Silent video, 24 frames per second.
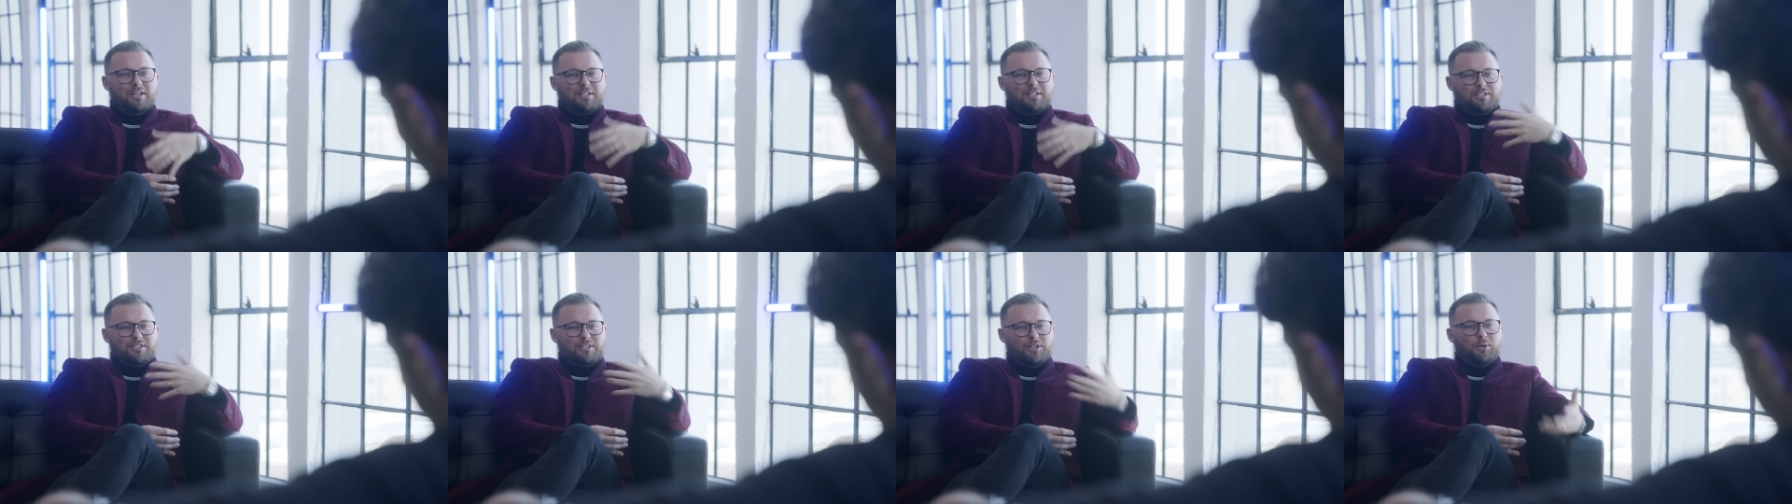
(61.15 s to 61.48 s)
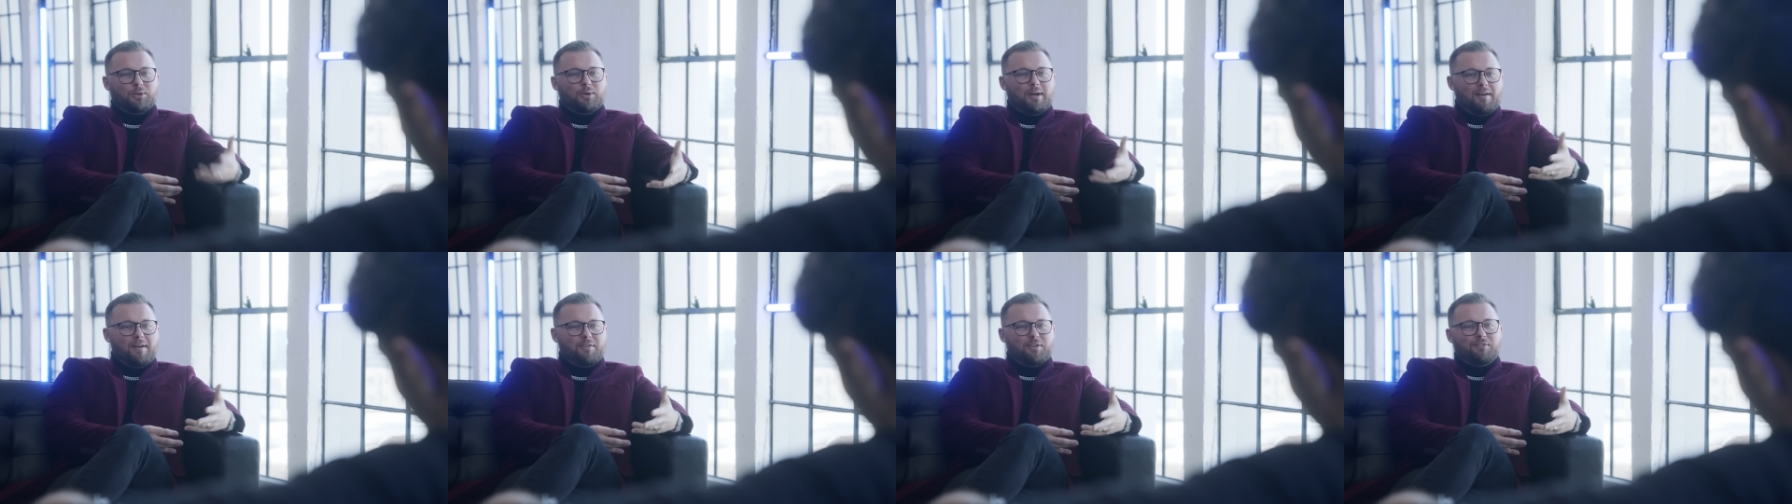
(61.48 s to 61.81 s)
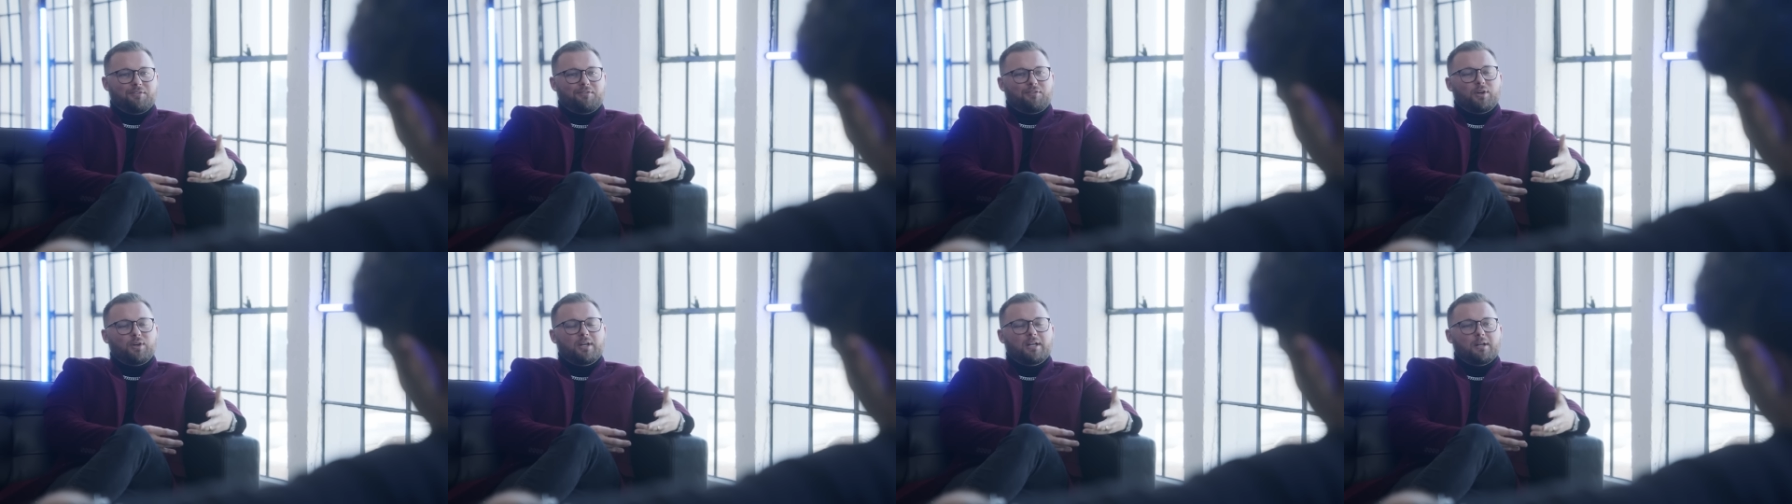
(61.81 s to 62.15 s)
I still don't have the
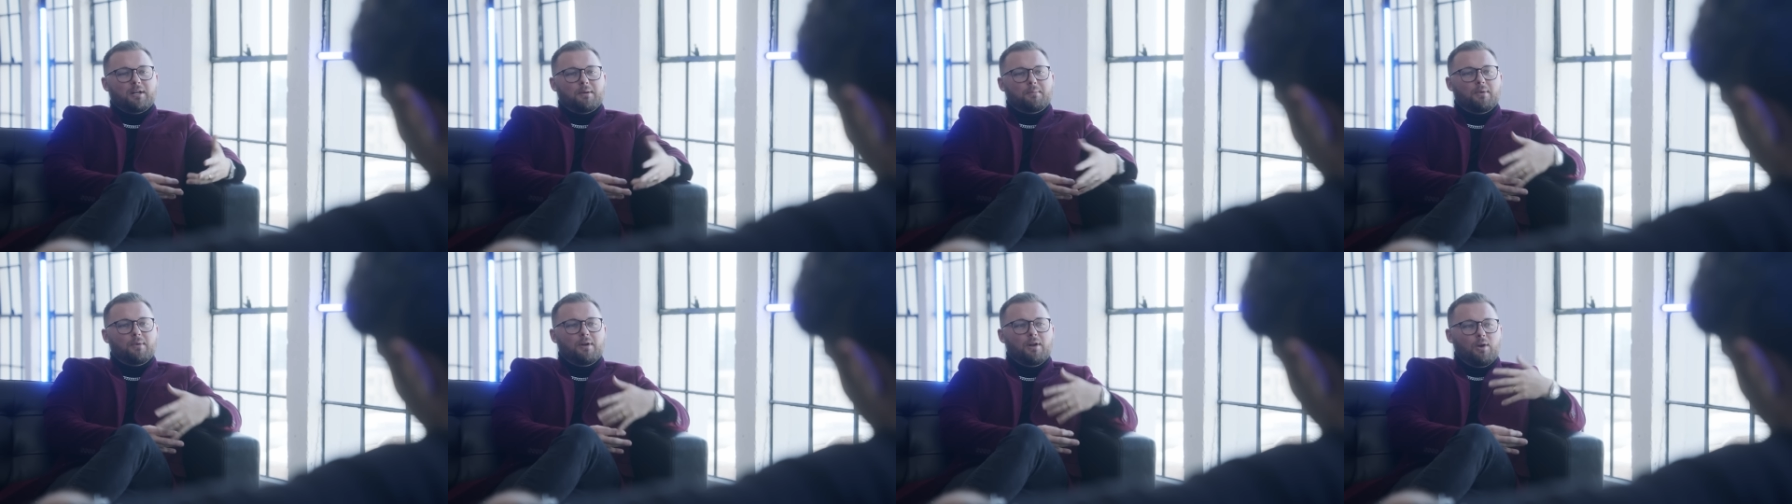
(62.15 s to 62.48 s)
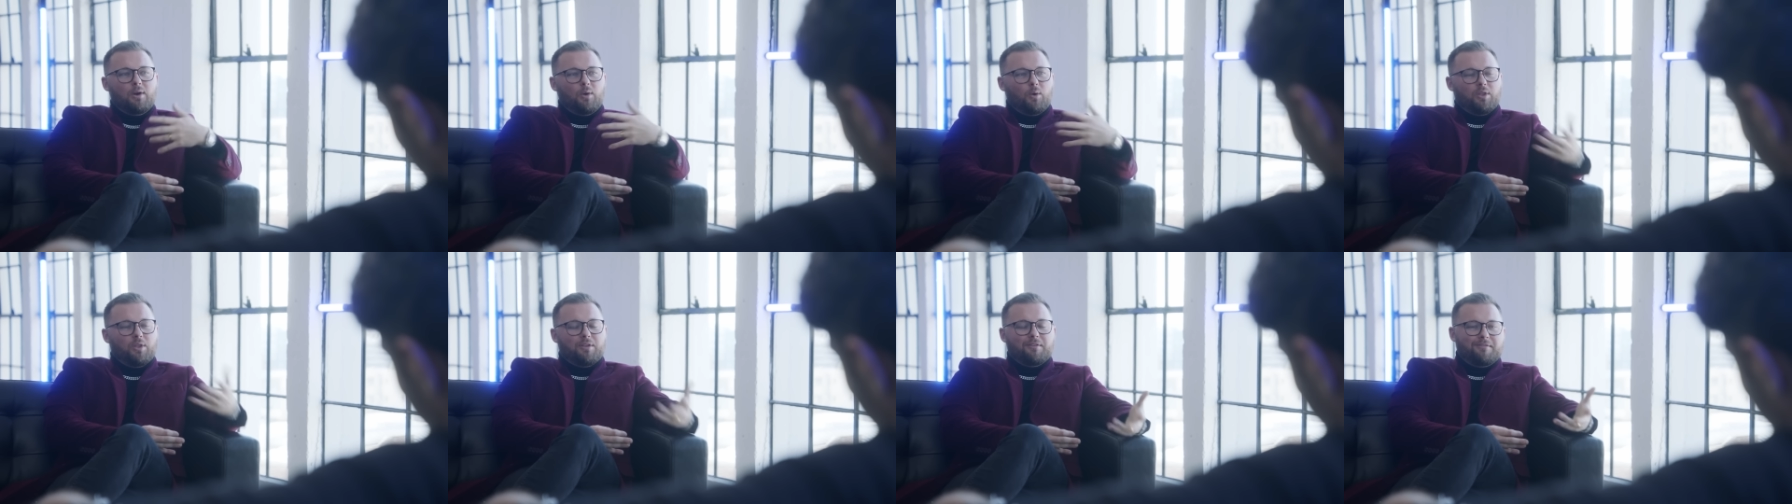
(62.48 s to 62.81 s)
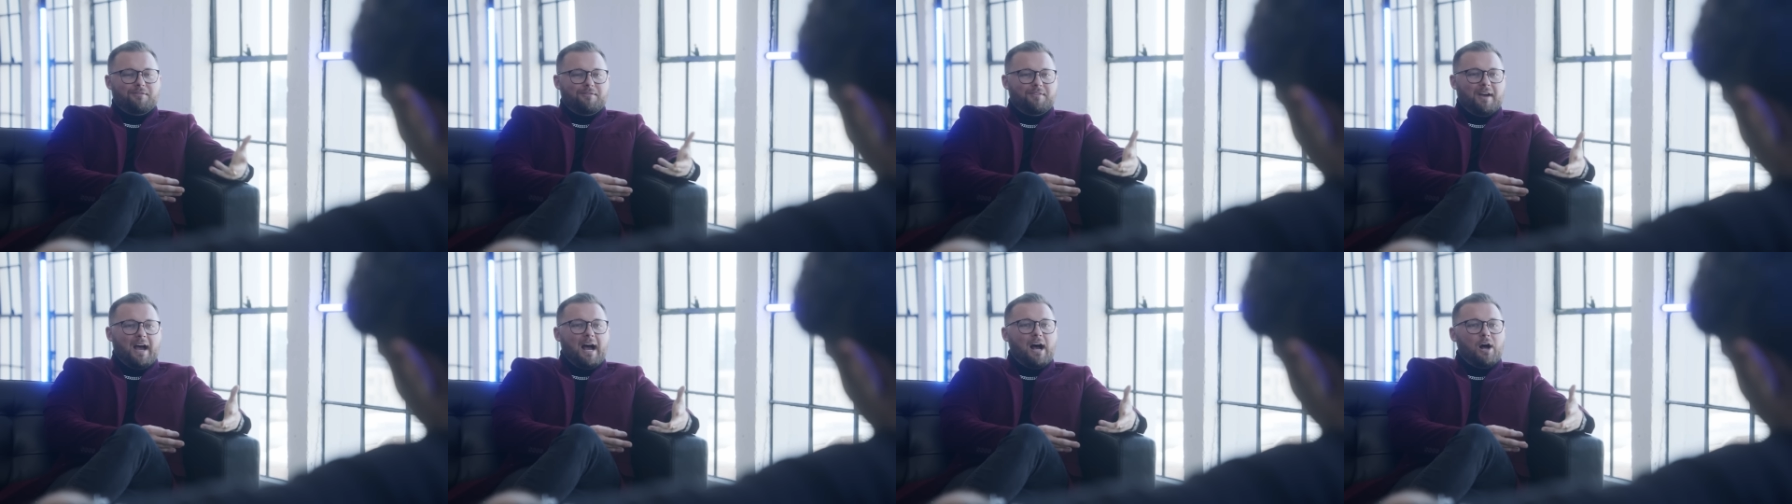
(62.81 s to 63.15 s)
freedom or the
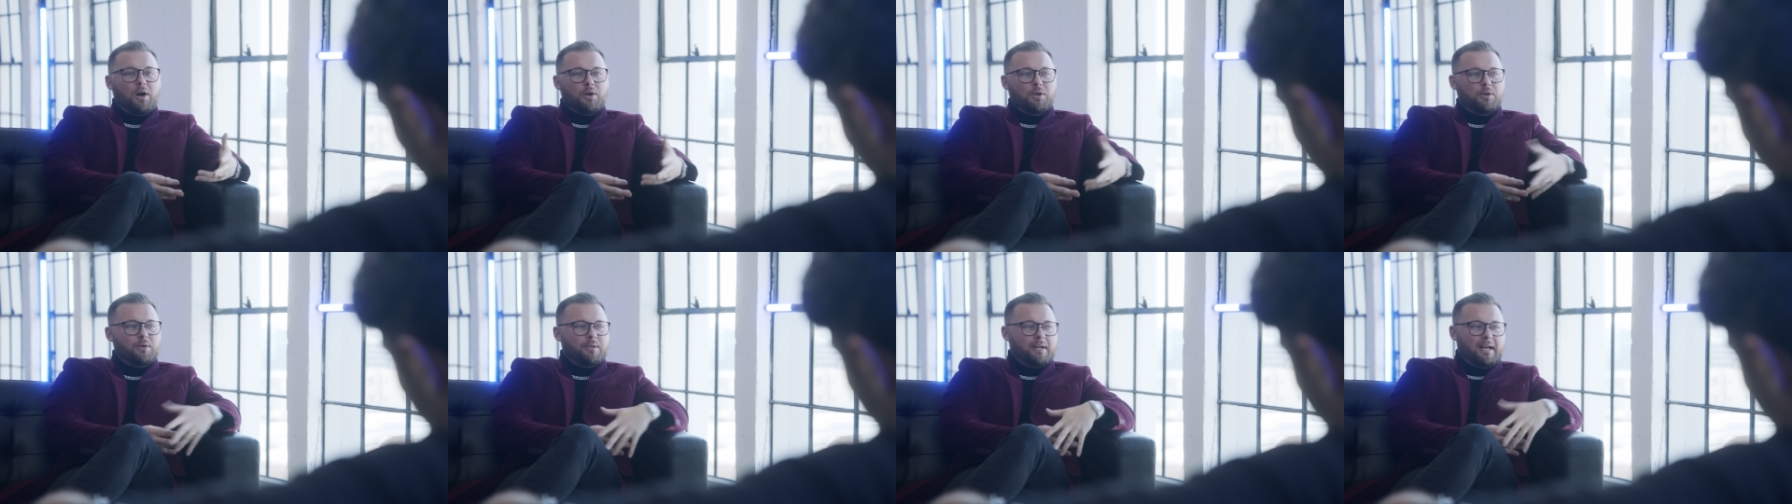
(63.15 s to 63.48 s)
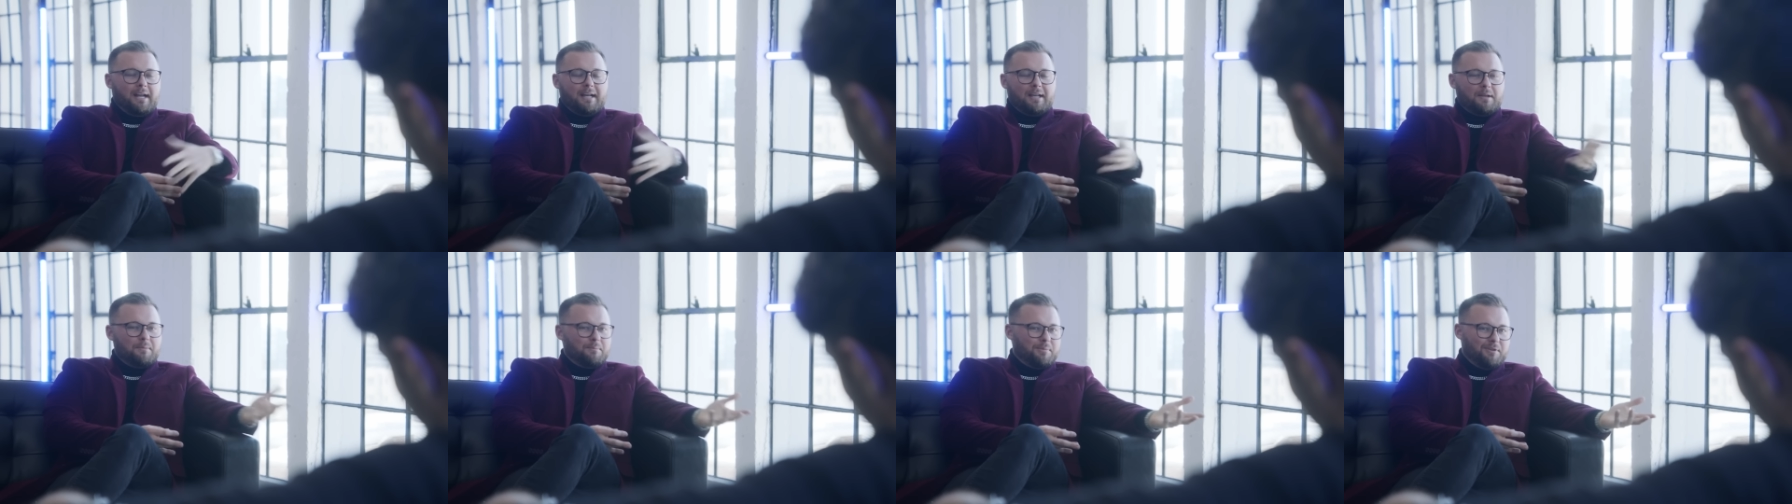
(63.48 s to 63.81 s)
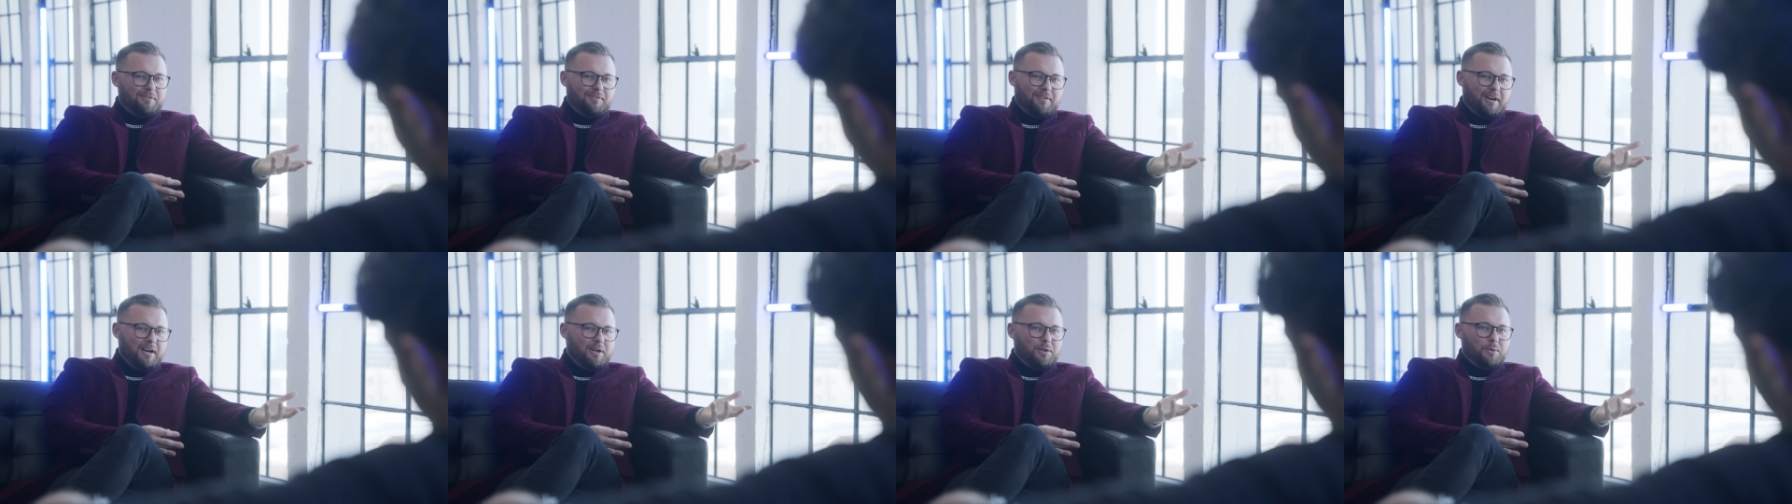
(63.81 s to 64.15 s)
value that I can
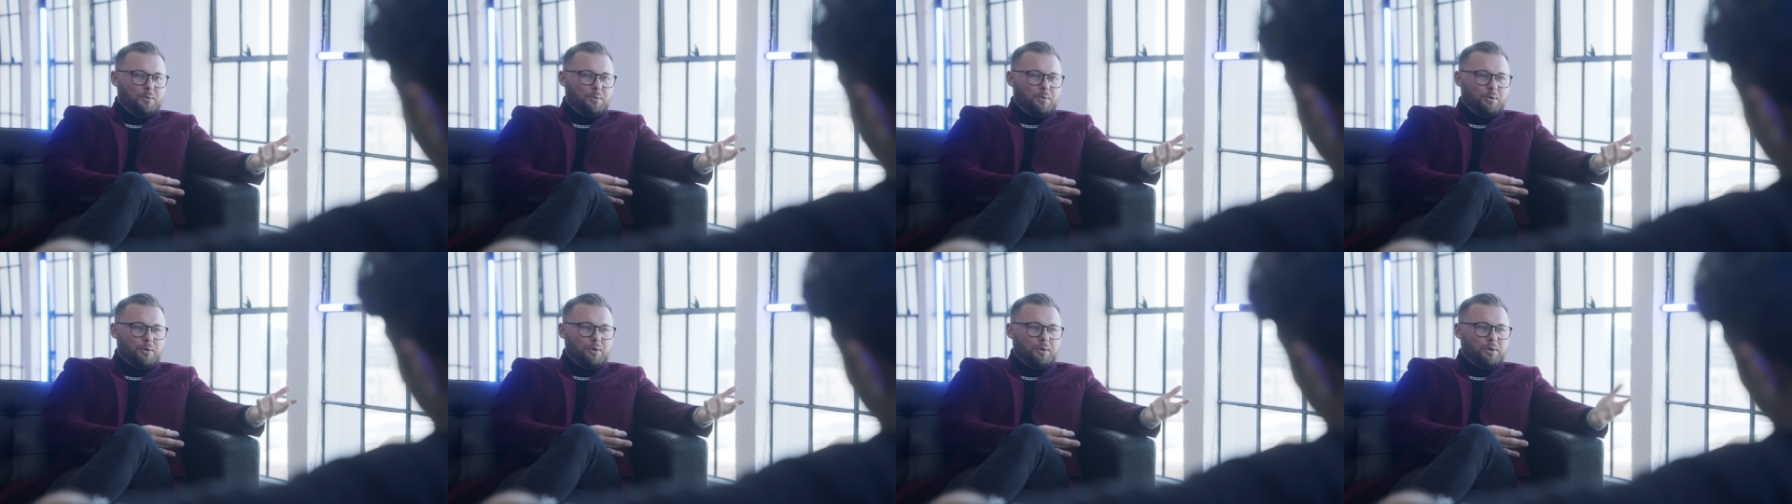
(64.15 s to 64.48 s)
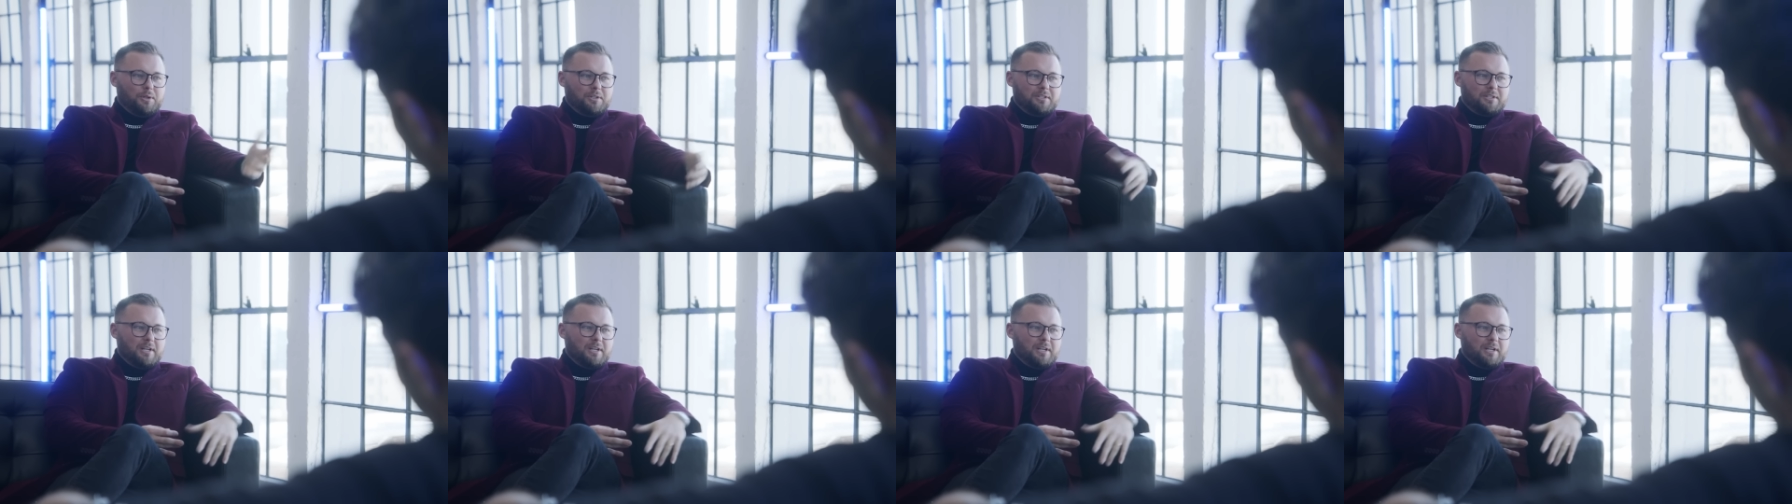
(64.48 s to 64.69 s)
provide the world.